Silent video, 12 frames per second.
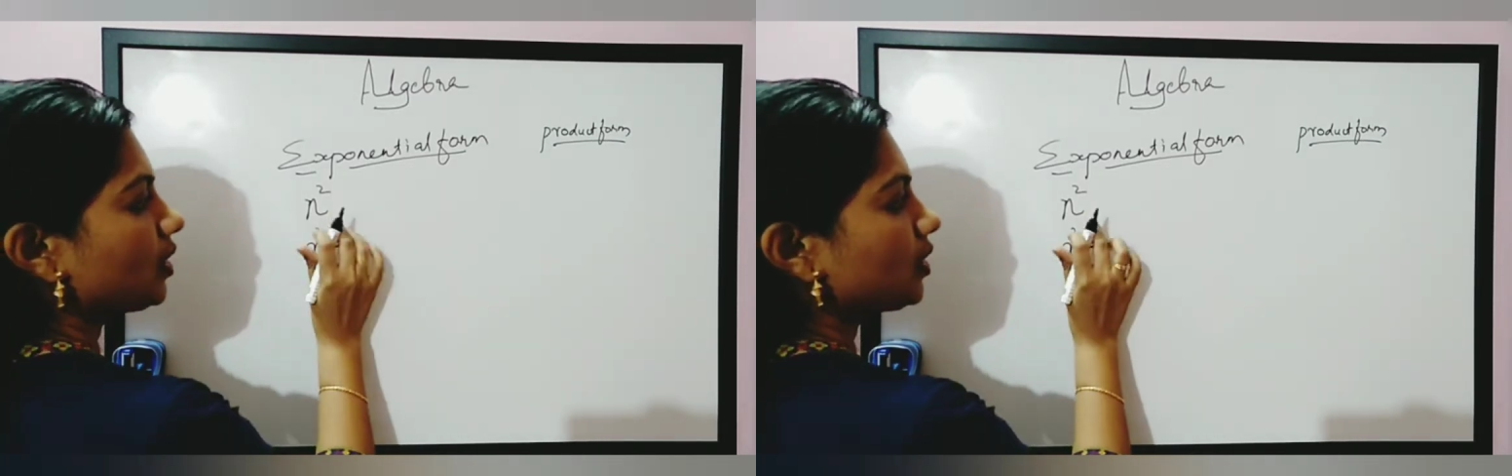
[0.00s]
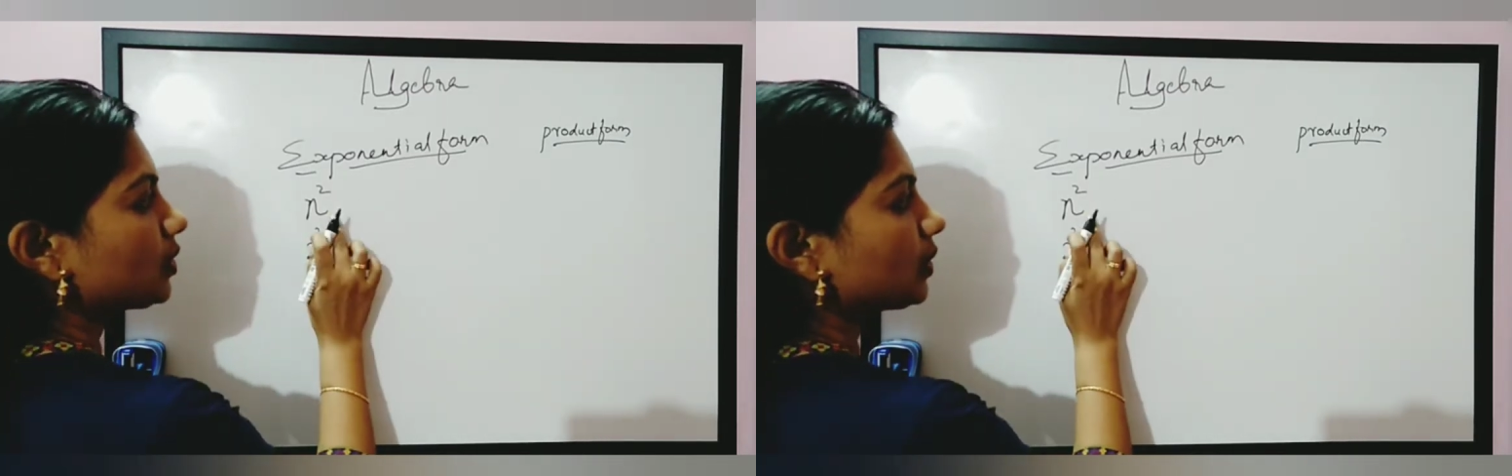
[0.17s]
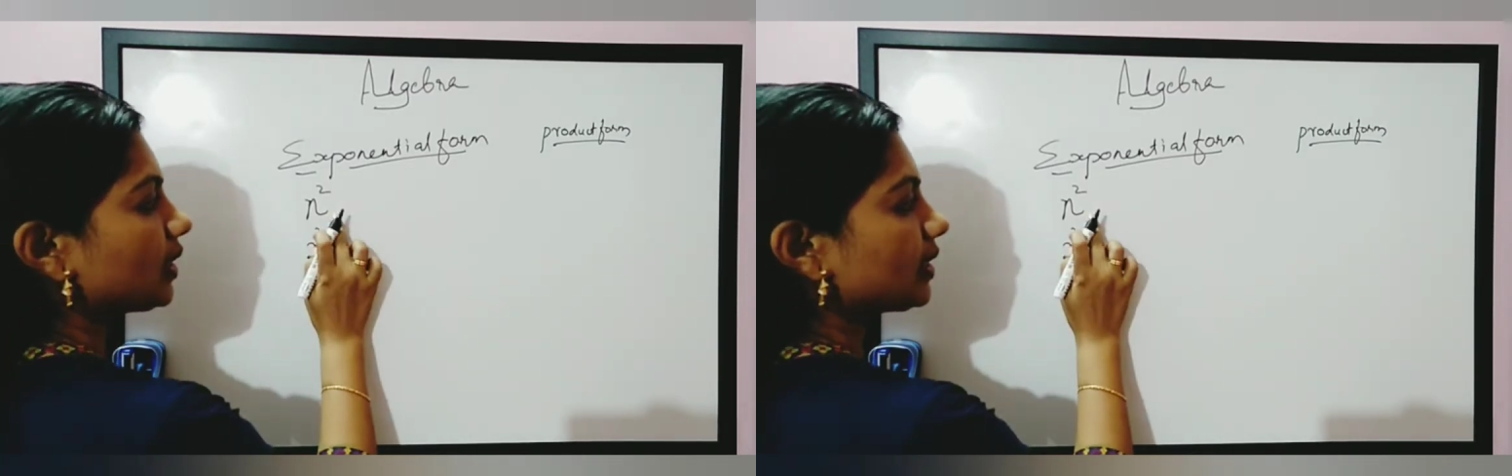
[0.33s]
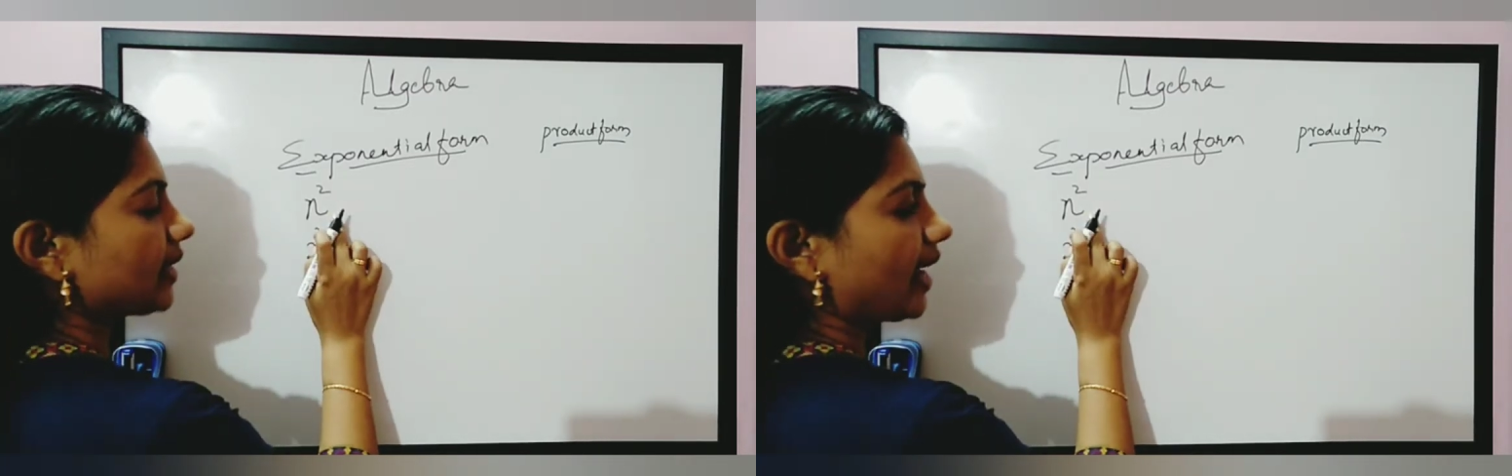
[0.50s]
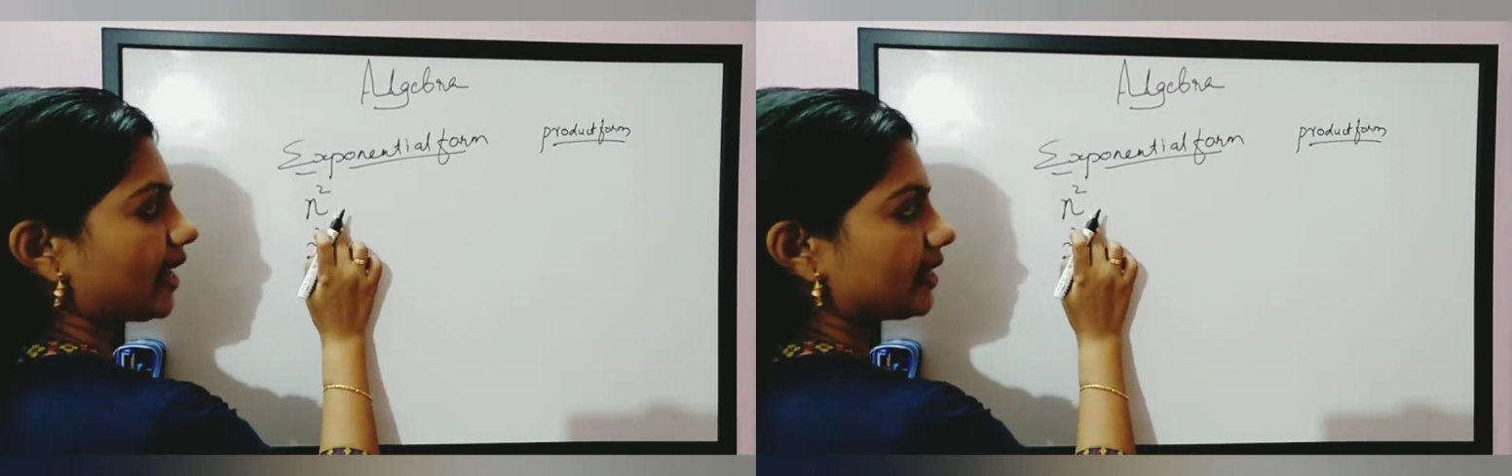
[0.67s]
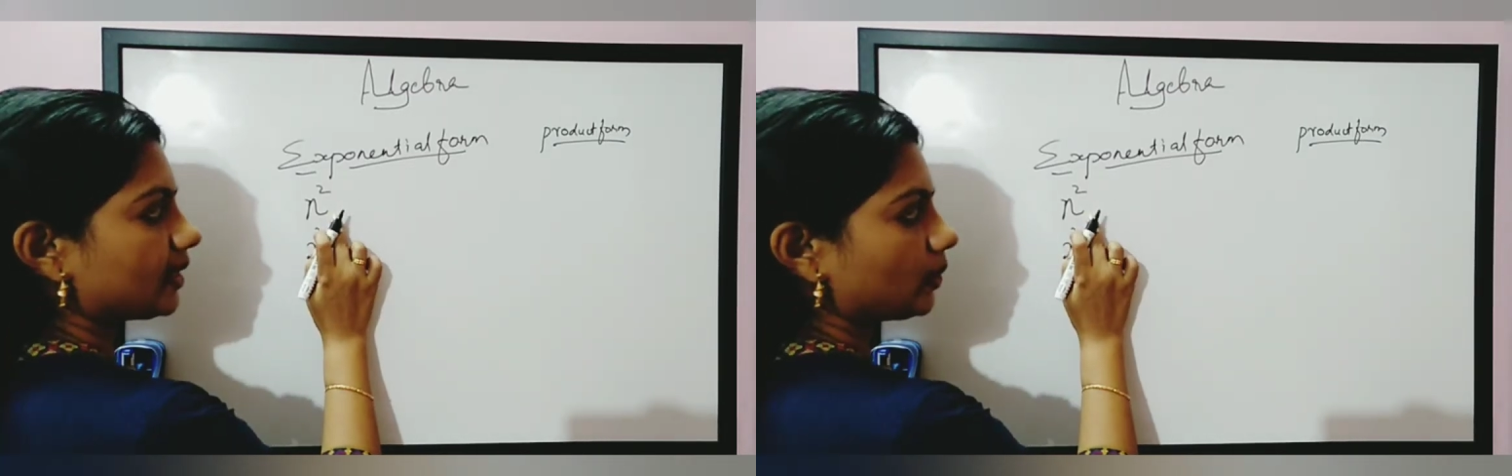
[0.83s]
So this
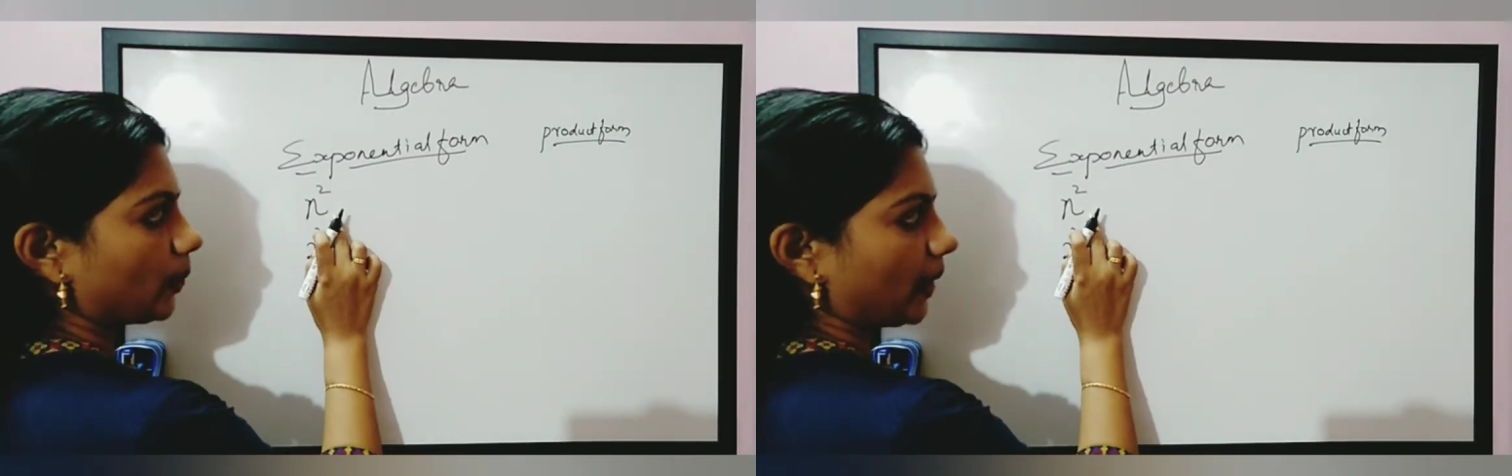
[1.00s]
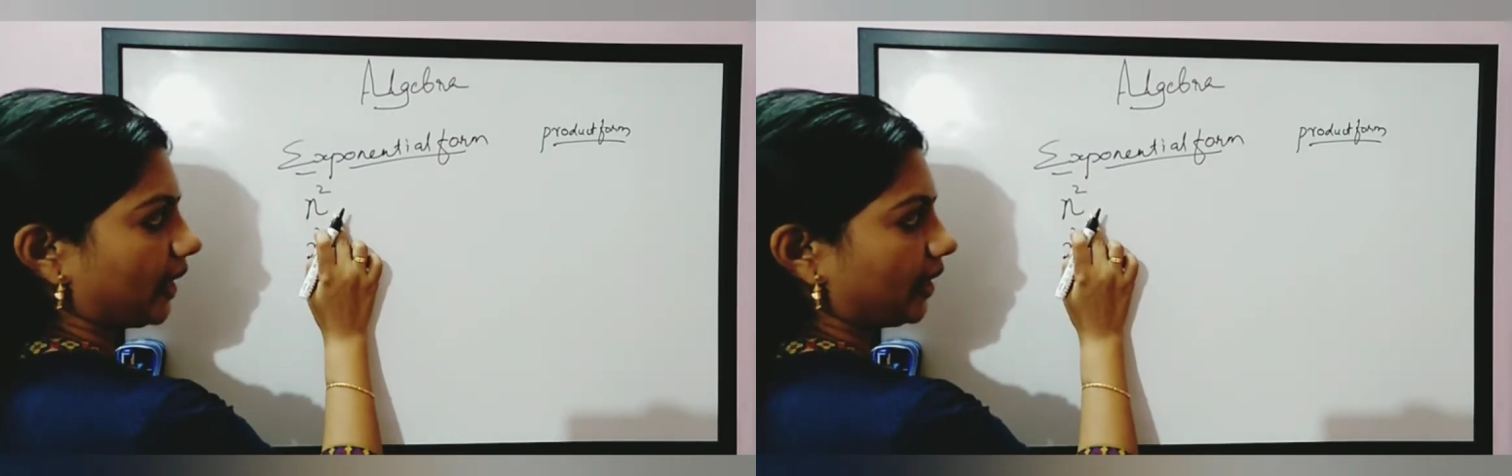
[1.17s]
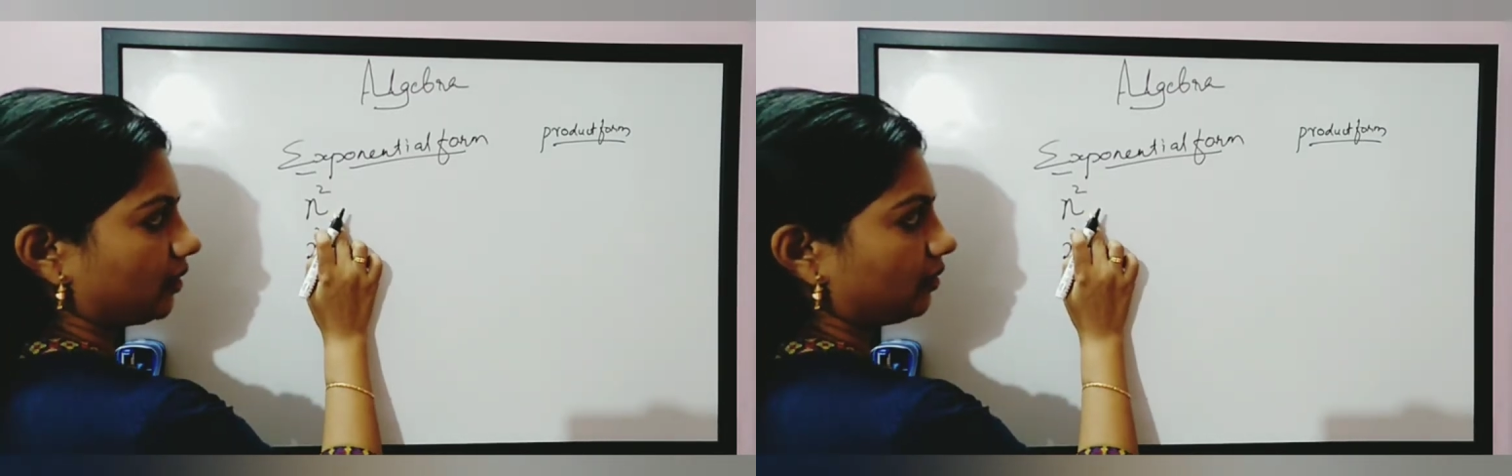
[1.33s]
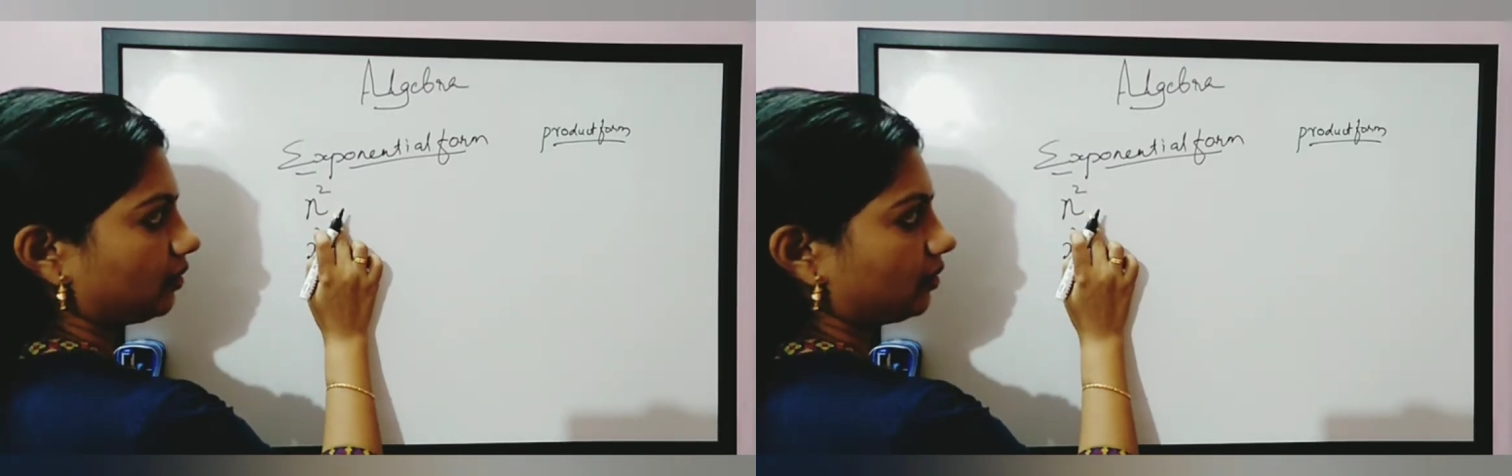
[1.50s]
n square